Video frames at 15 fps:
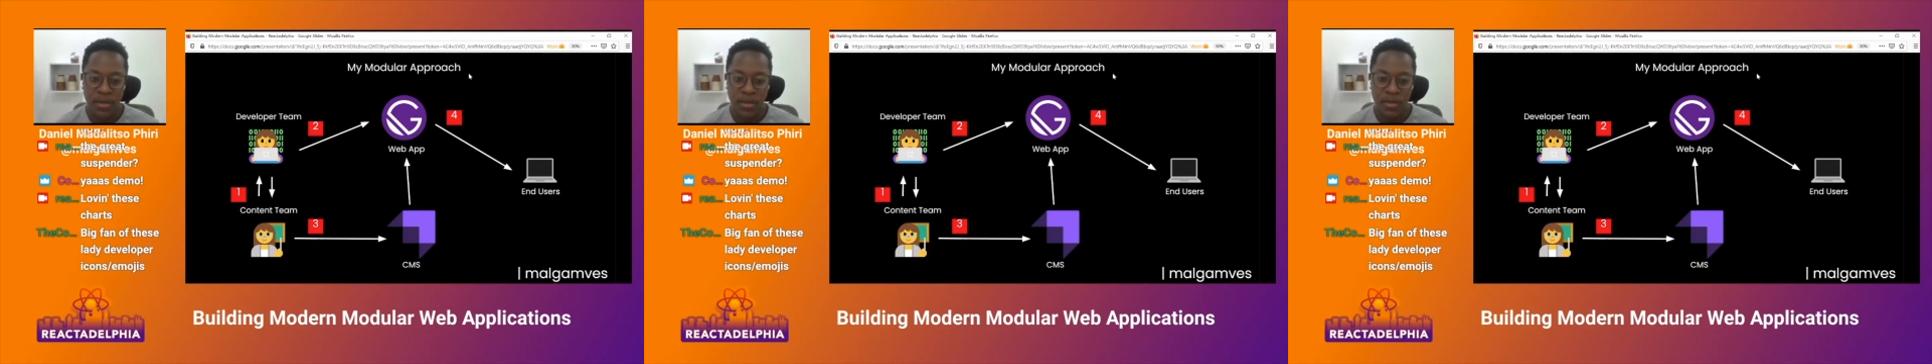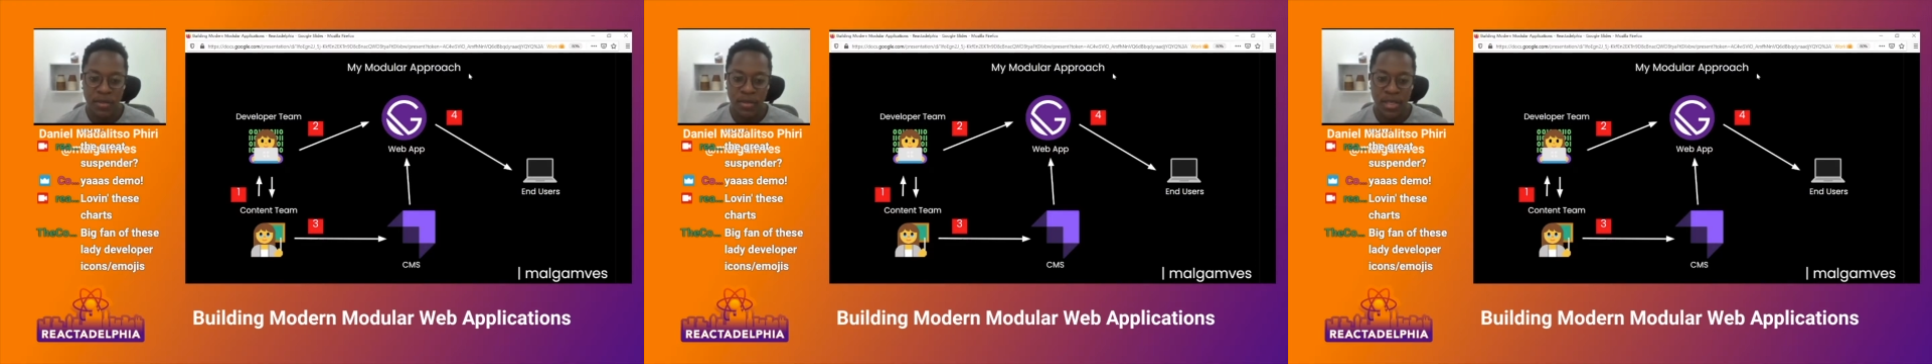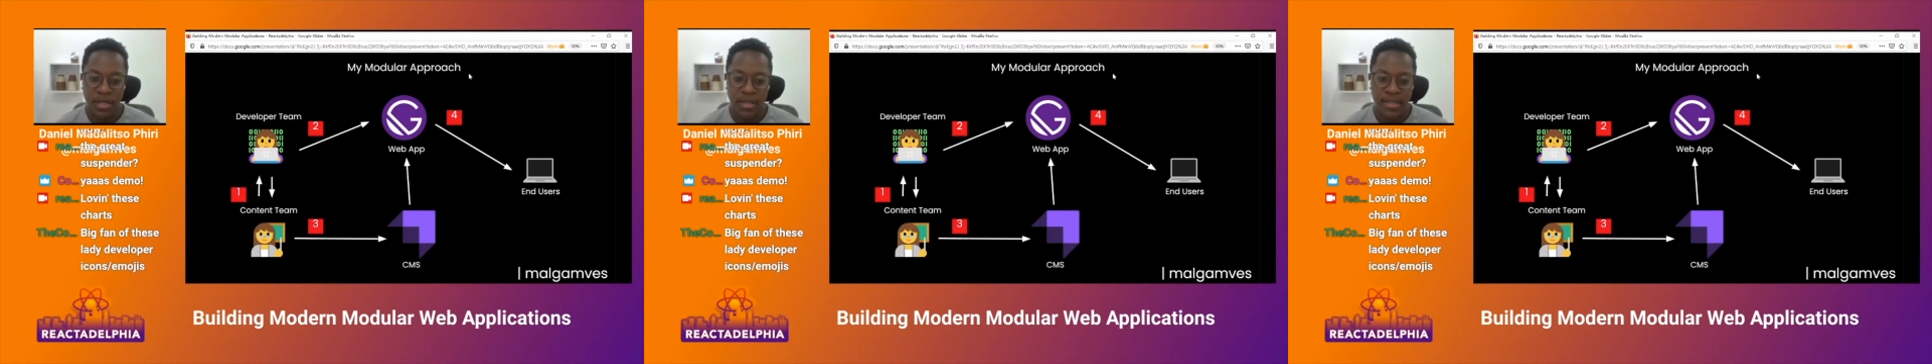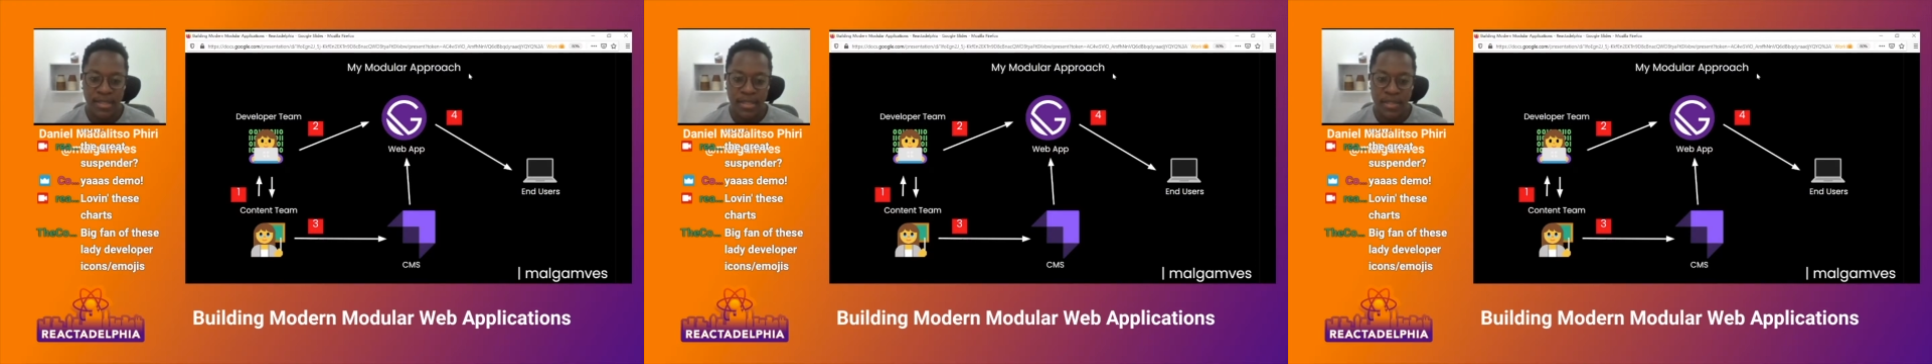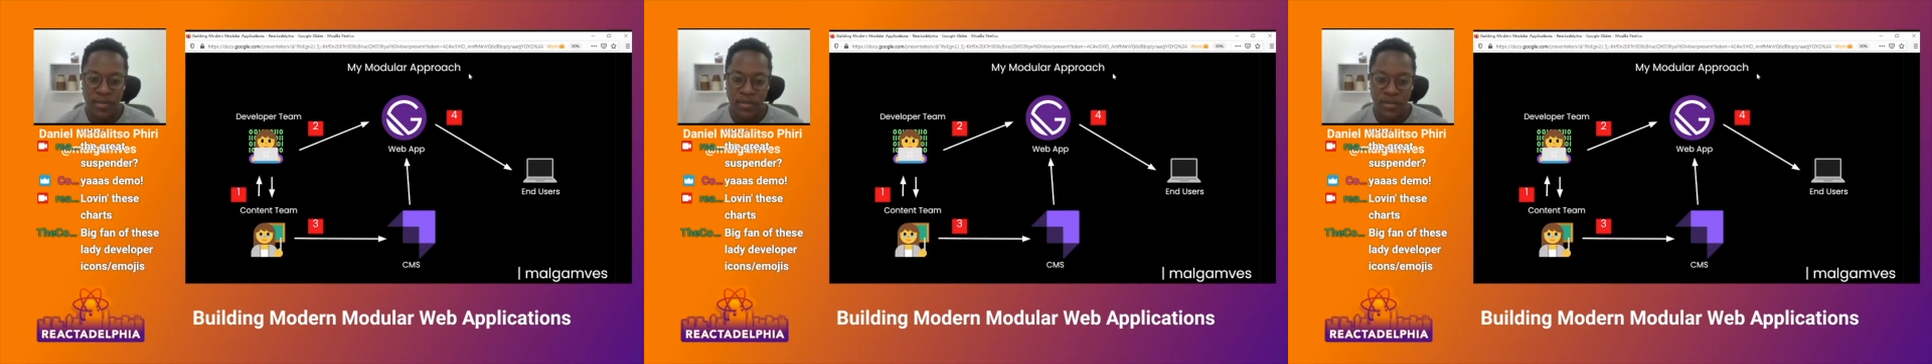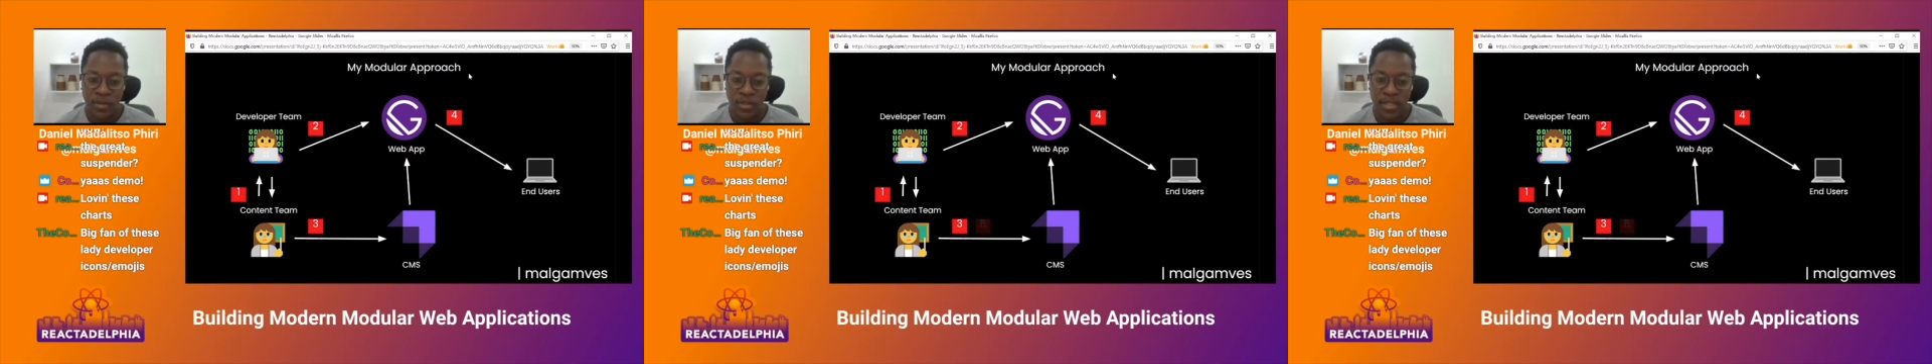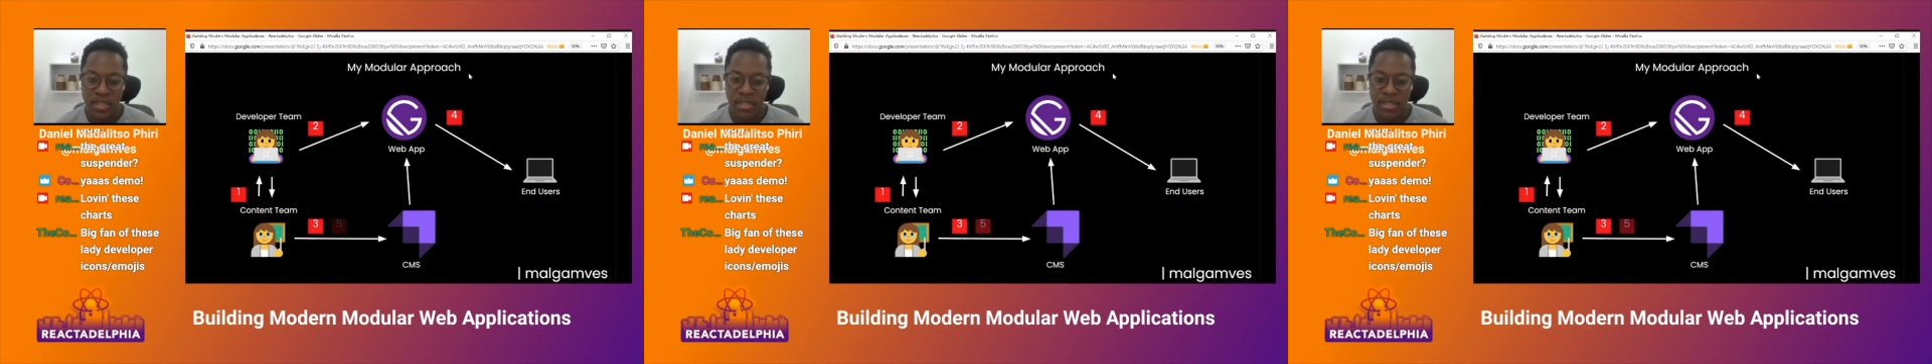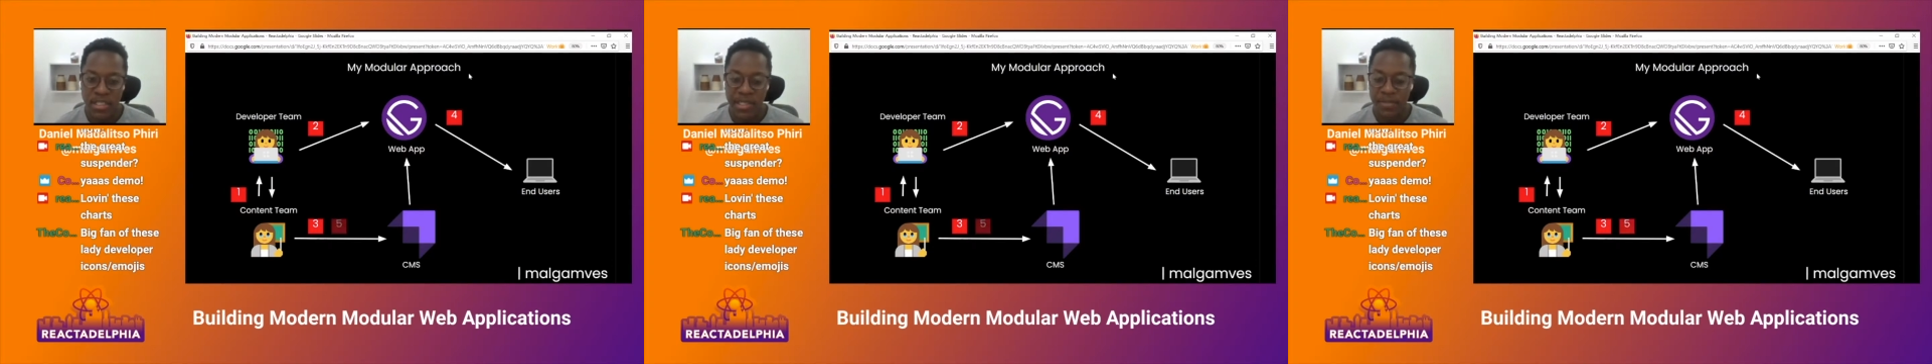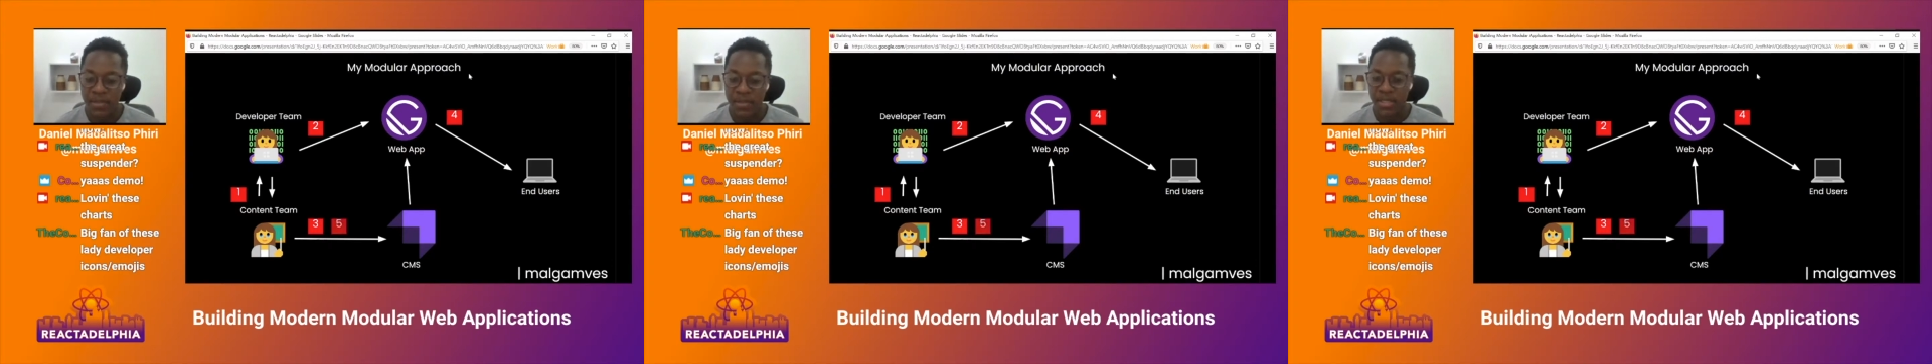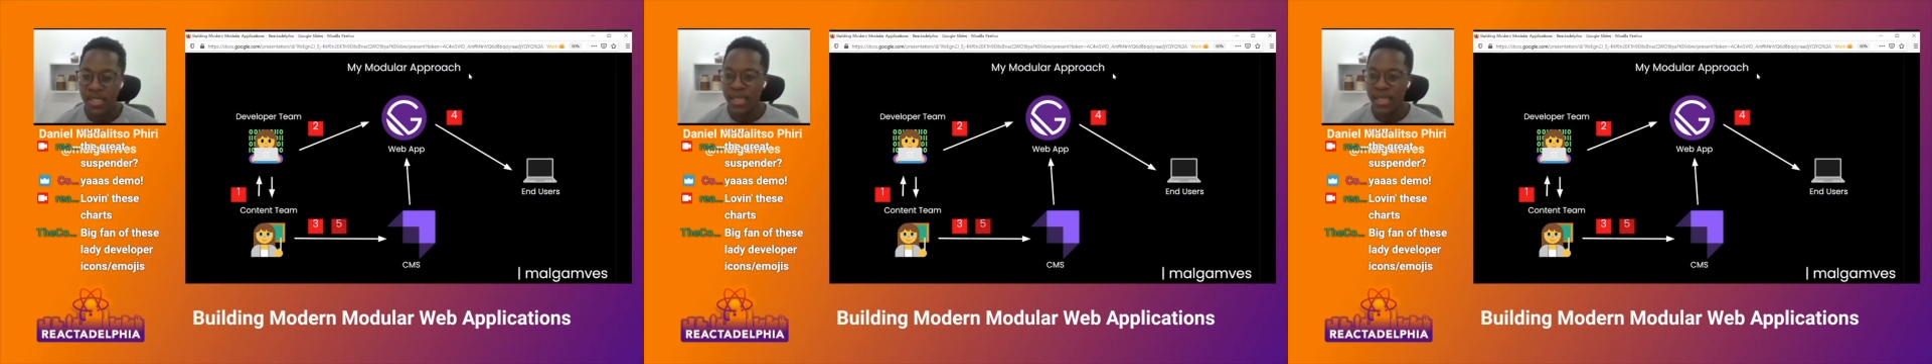All they need to do is go to the CMS,